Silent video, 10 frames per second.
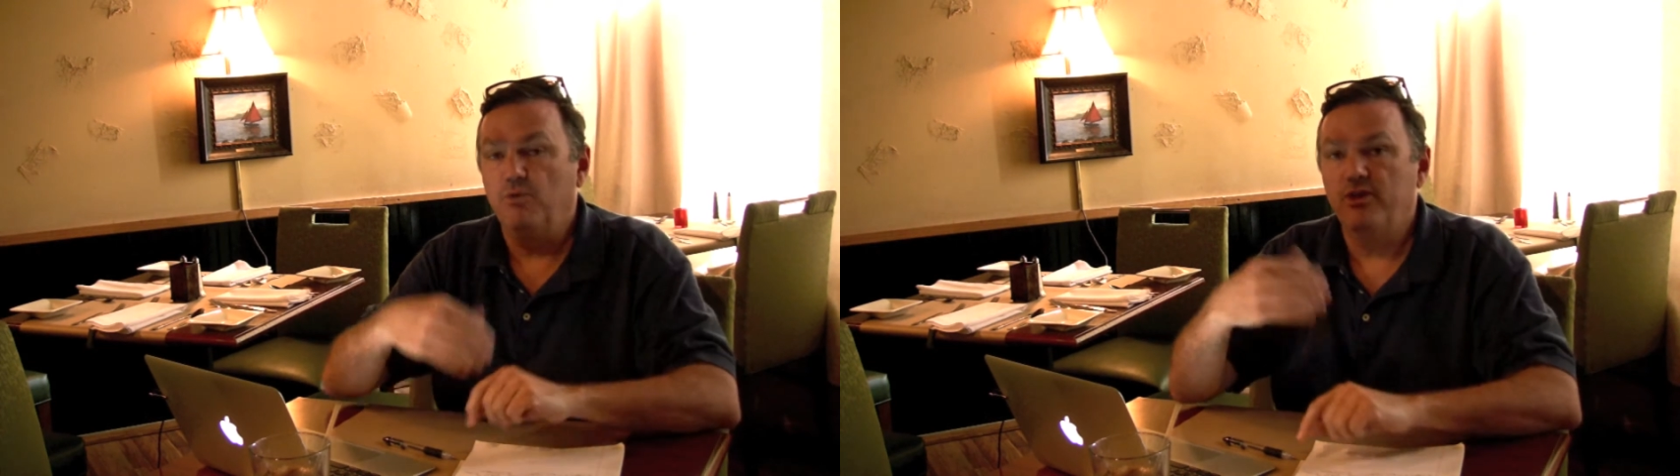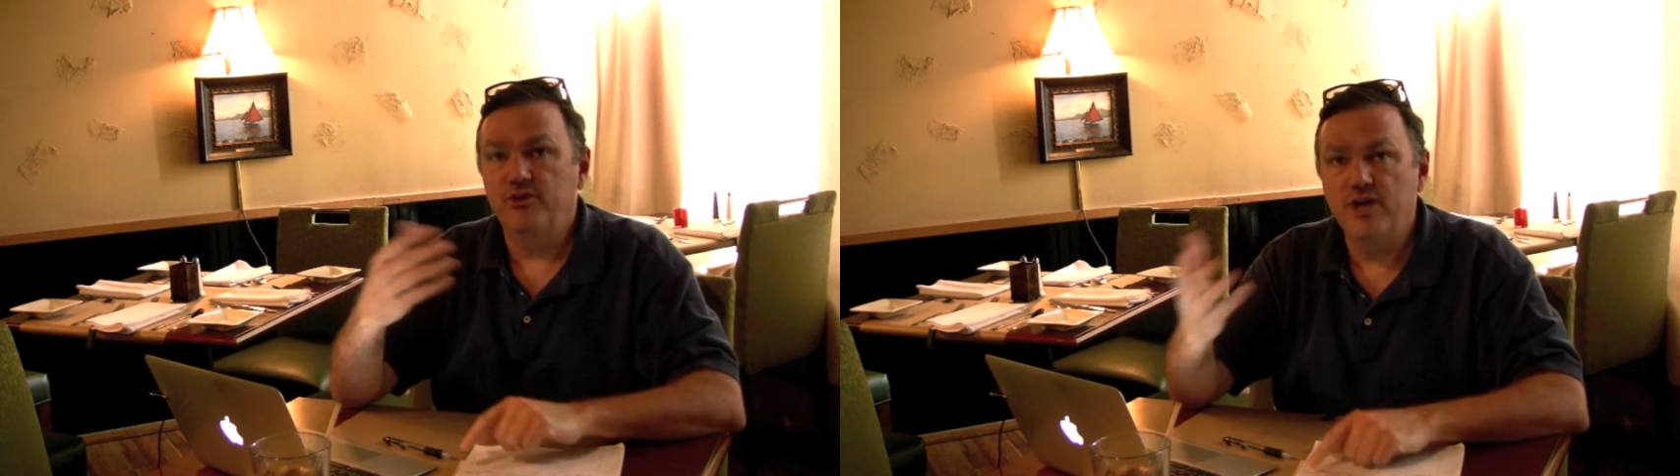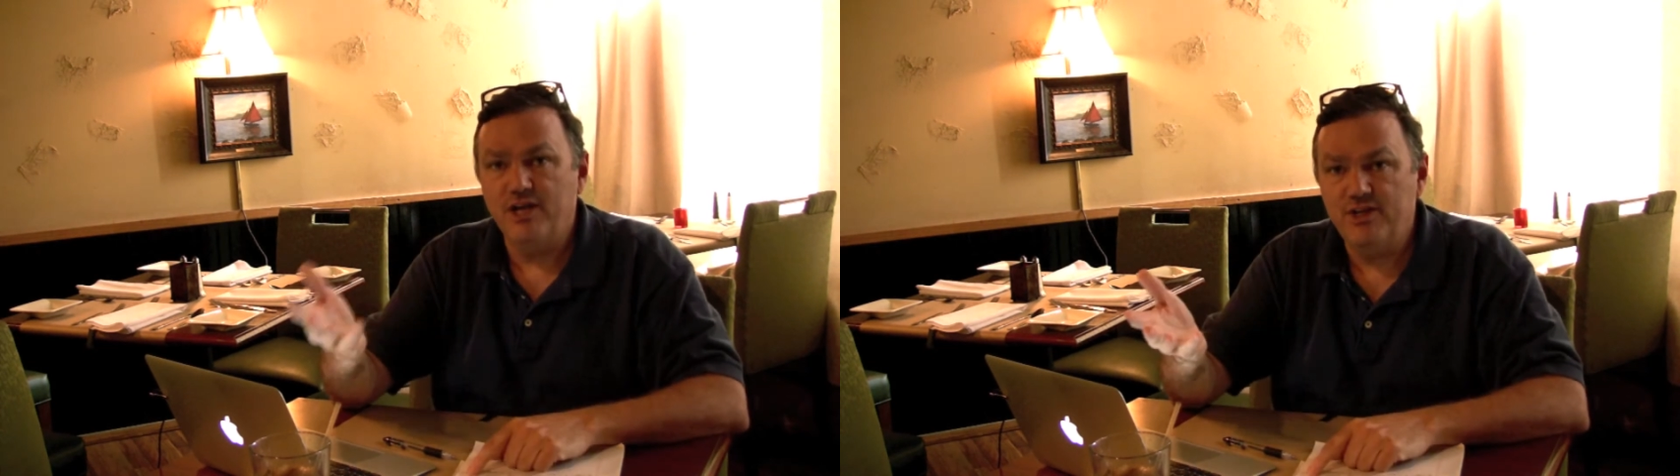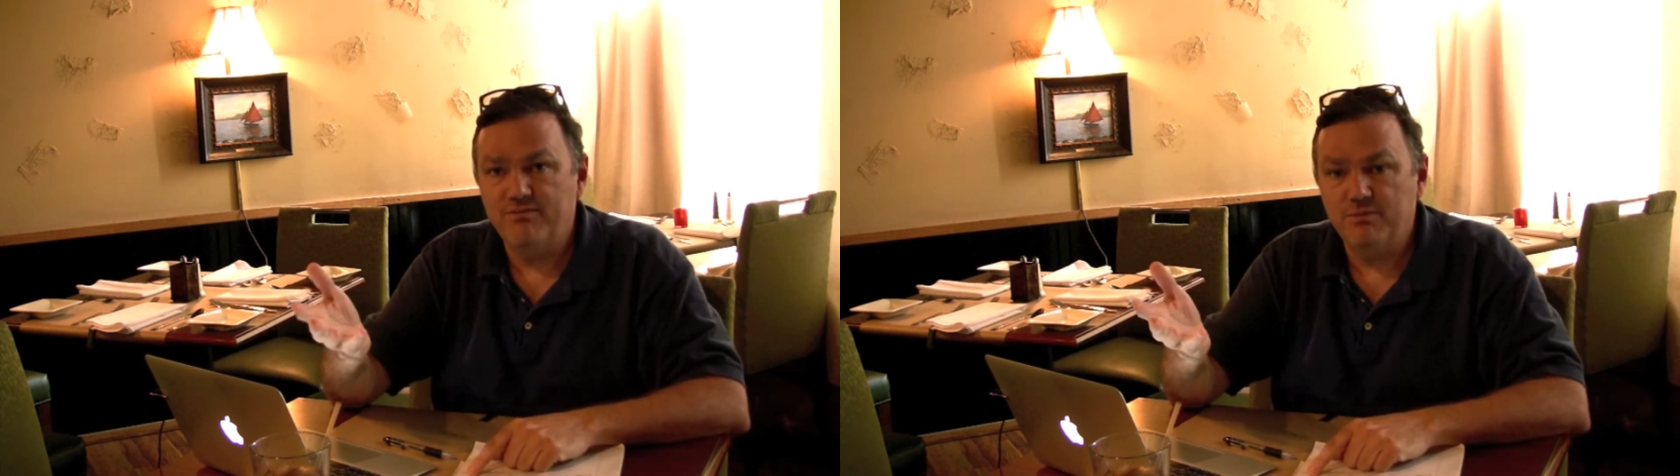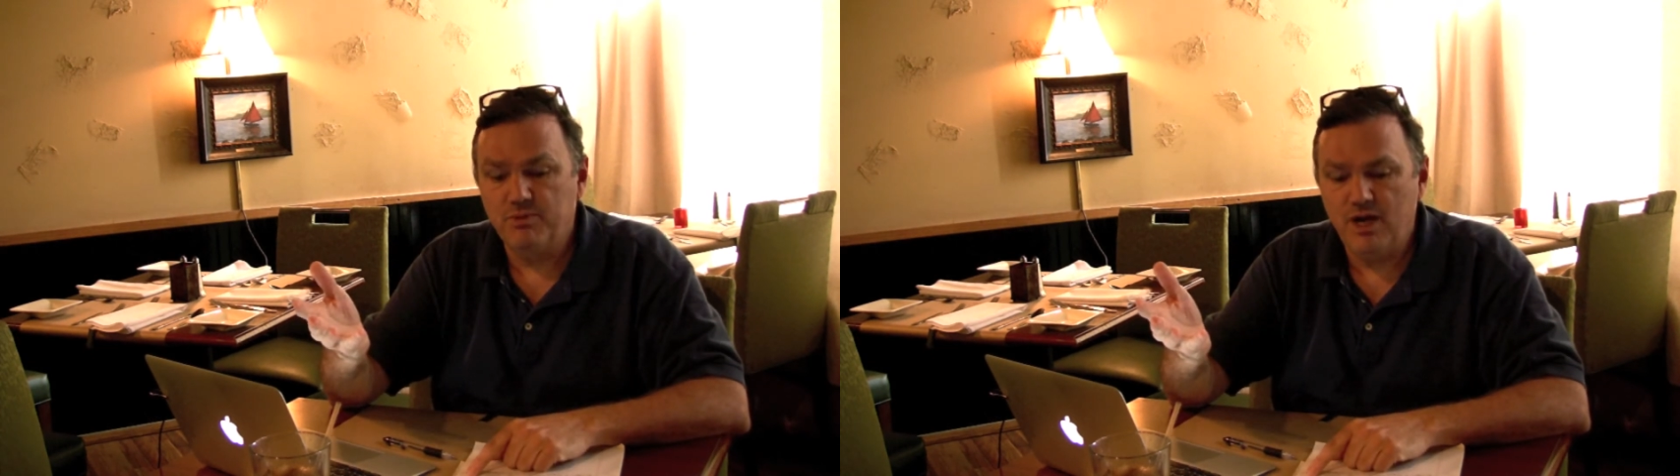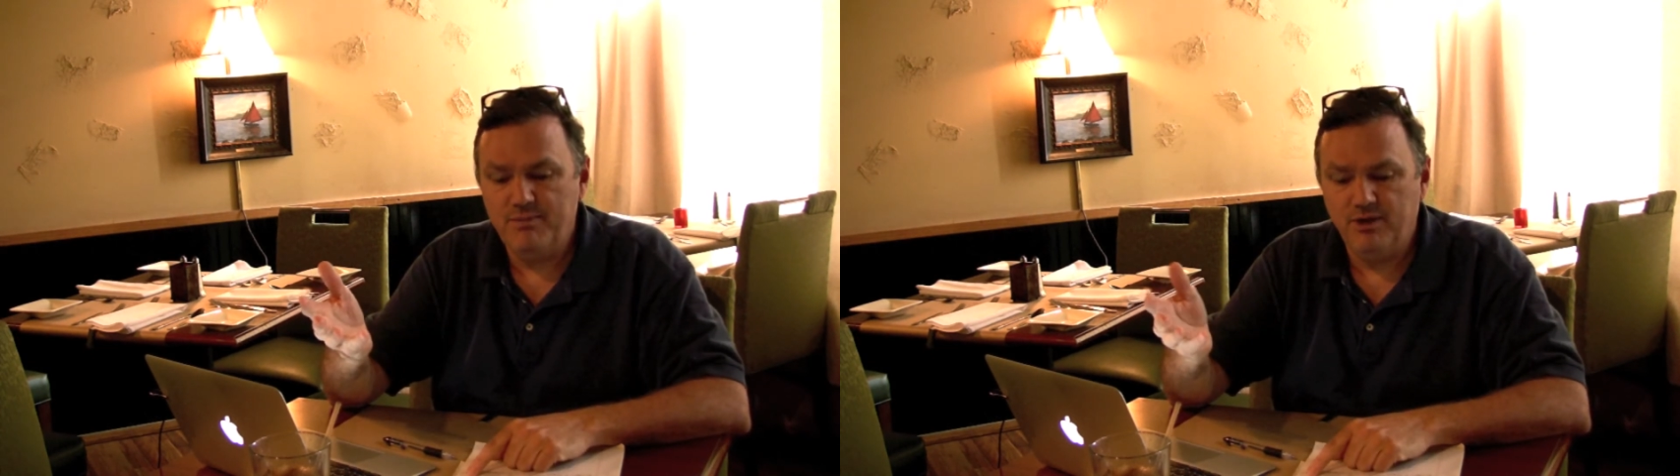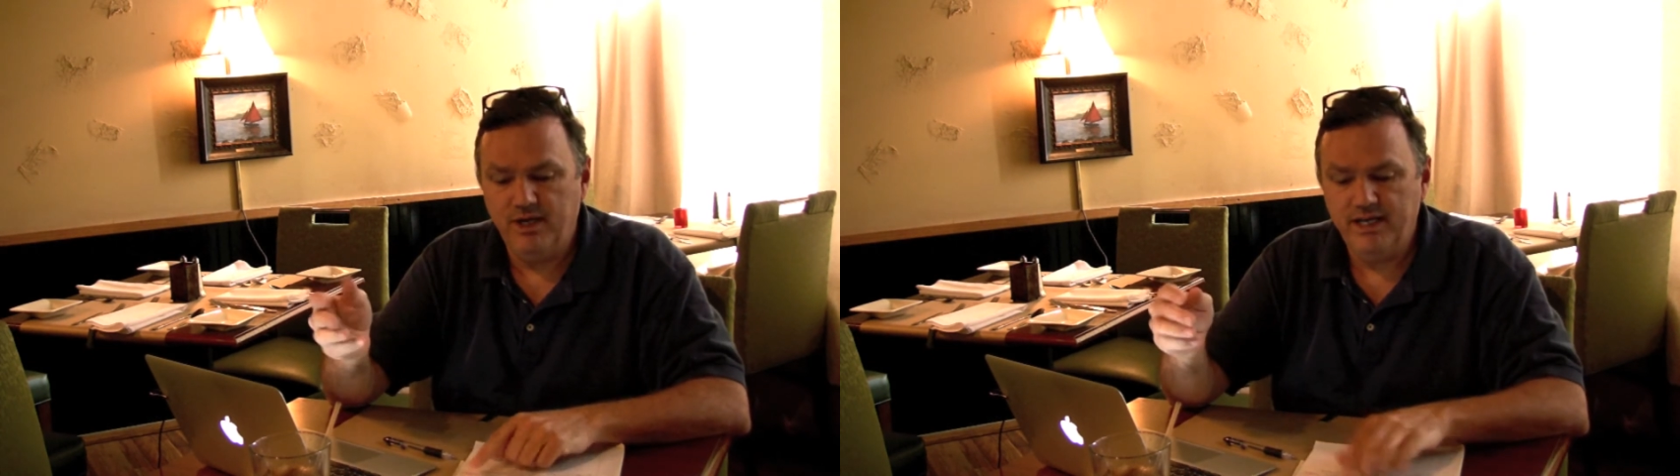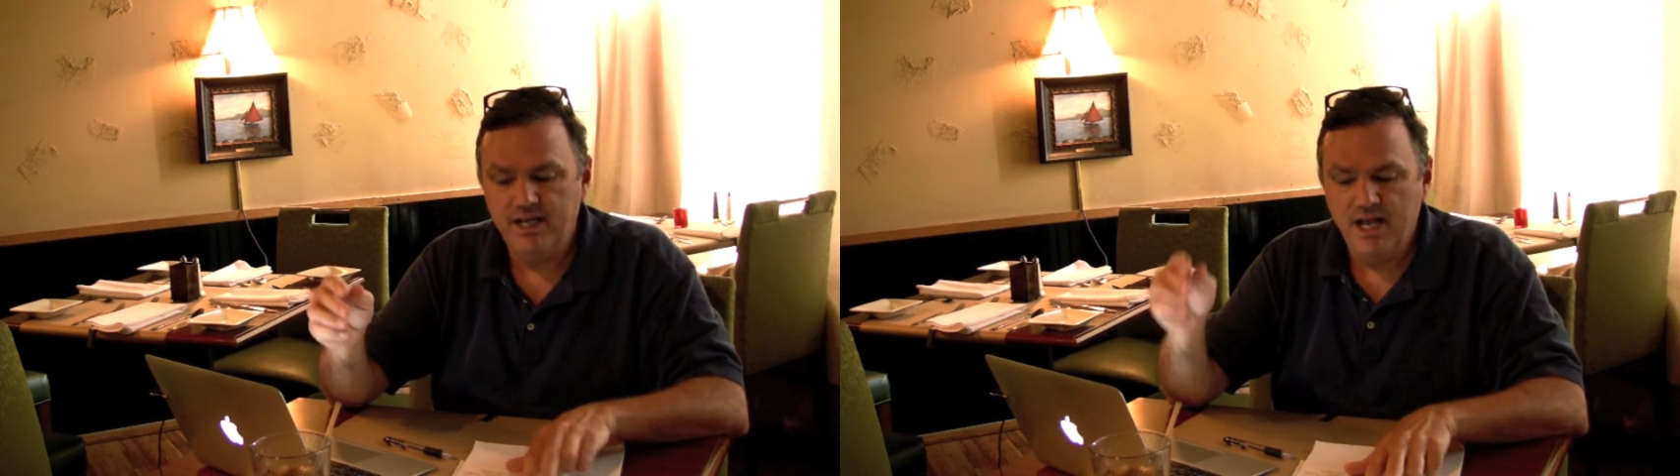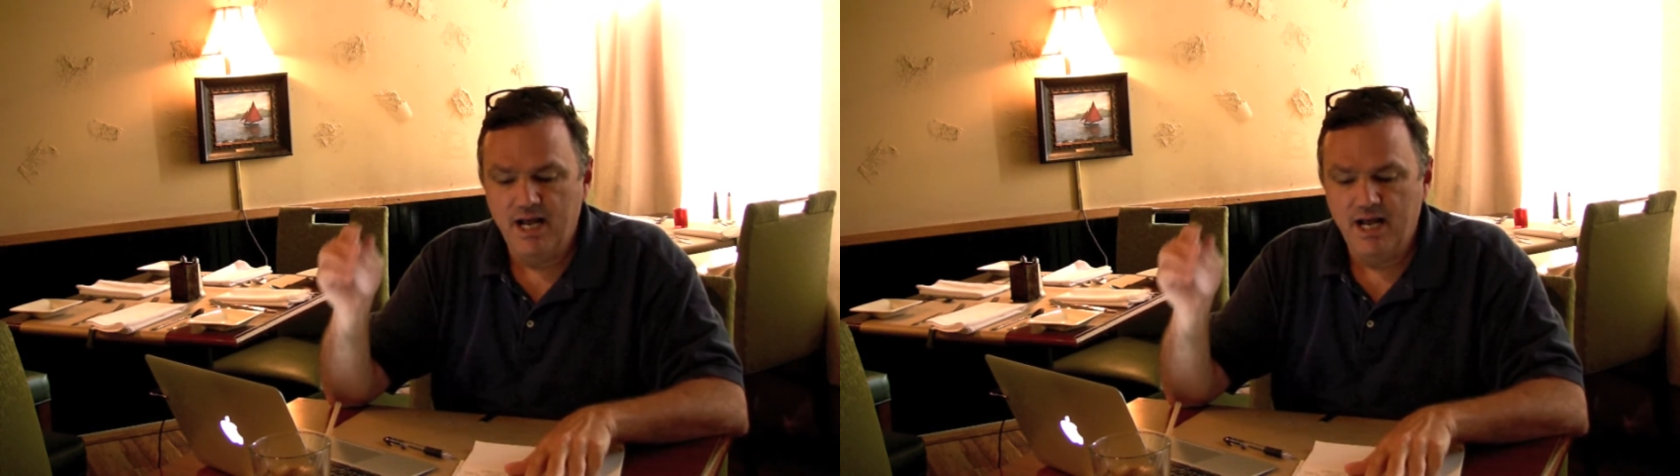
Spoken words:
whether or not you have a primary.